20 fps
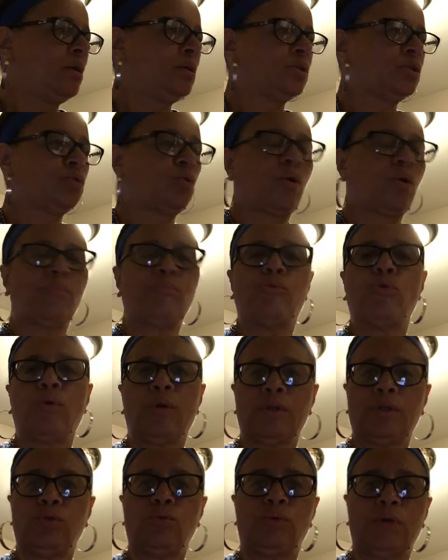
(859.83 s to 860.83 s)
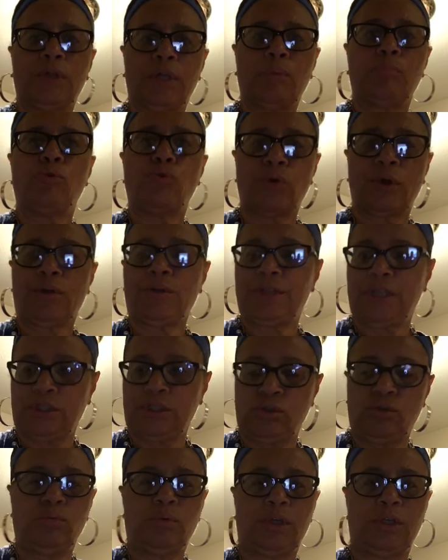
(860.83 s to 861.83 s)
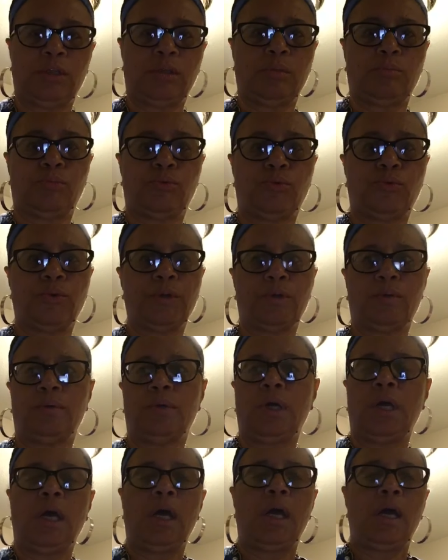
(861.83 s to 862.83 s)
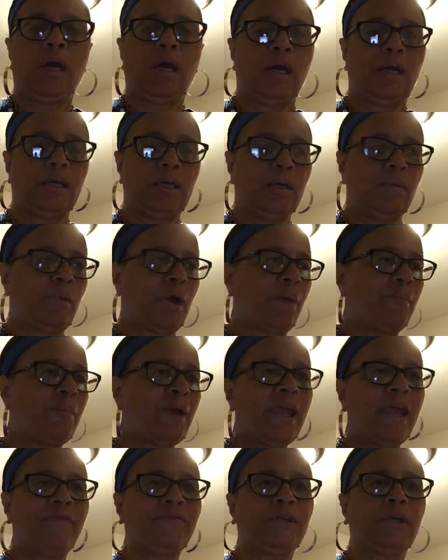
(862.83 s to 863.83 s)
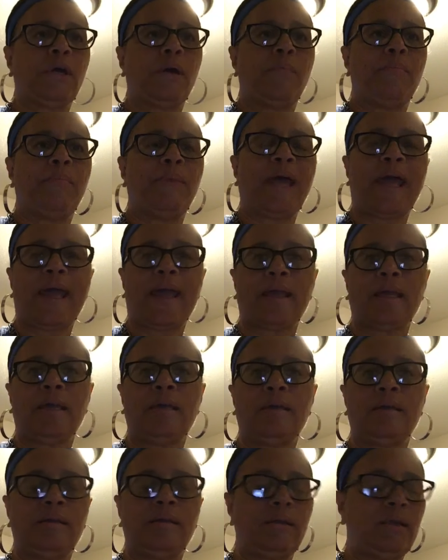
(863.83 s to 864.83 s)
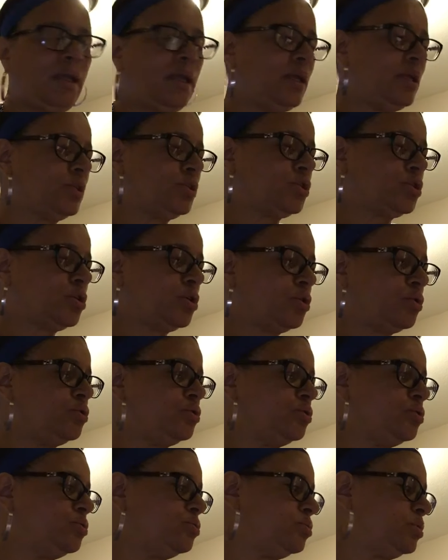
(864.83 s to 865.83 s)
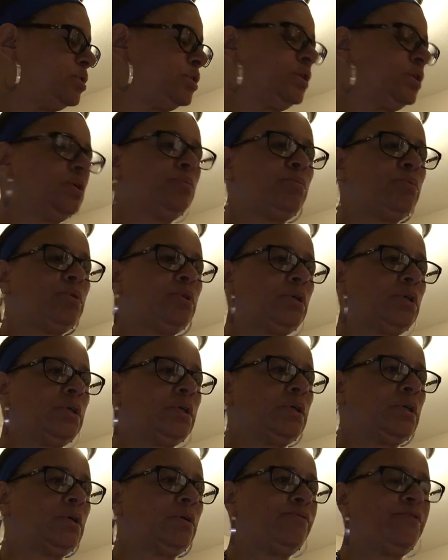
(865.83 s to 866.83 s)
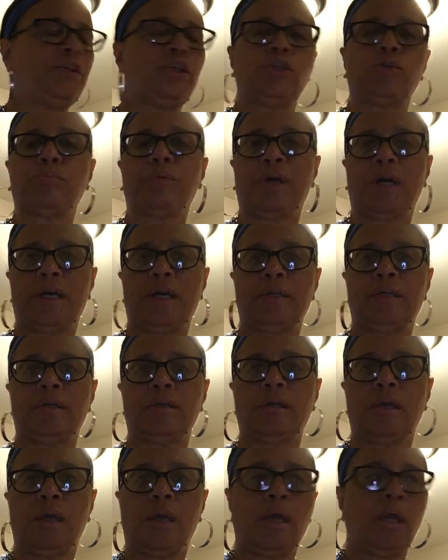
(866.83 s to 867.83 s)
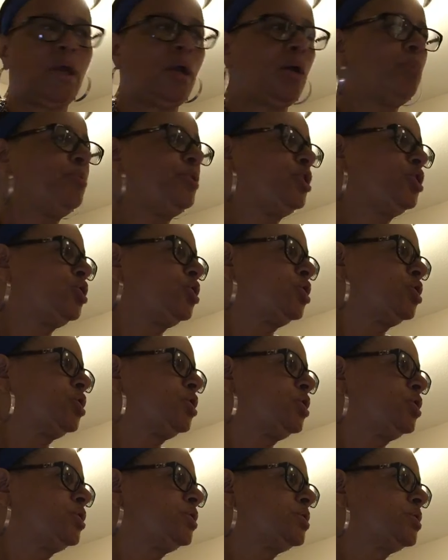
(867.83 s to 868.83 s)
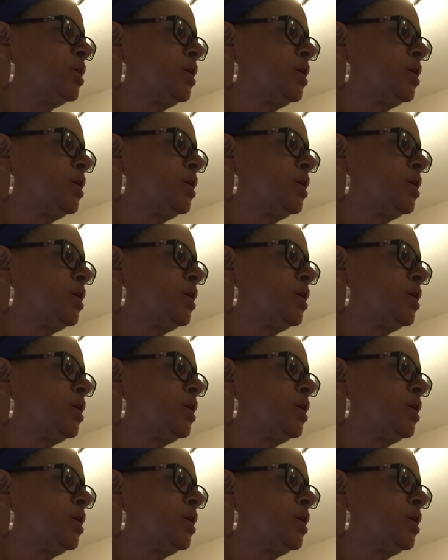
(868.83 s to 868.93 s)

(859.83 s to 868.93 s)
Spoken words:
start doing the boil that you want it to boil. I might have to come back and show you the finished product, because